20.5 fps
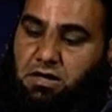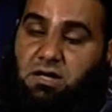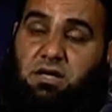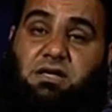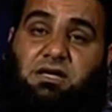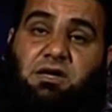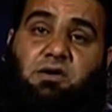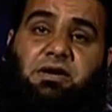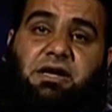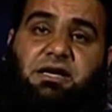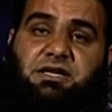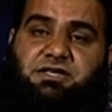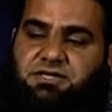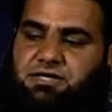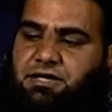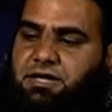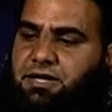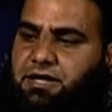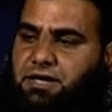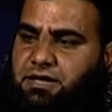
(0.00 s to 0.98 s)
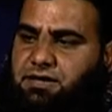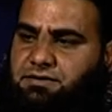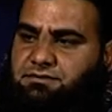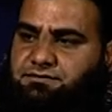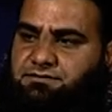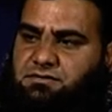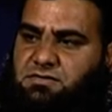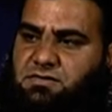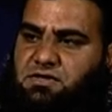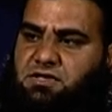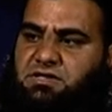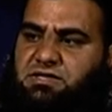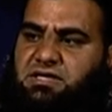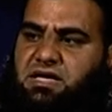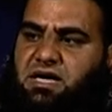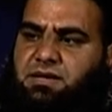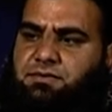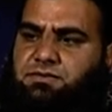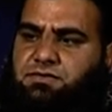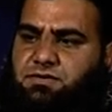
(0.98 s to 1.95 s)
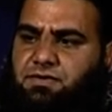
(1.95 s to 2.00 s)
Now let's study
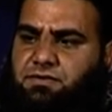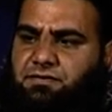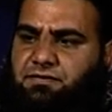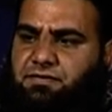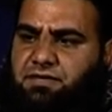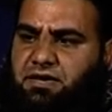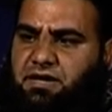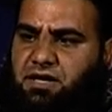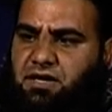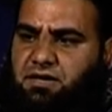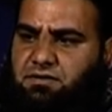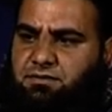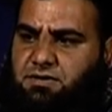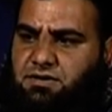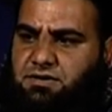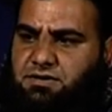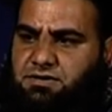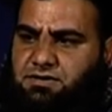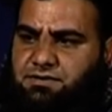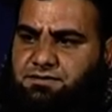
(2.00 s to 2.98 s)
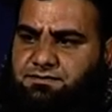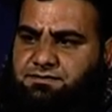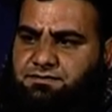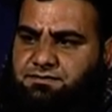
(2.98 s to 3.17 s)
types of variables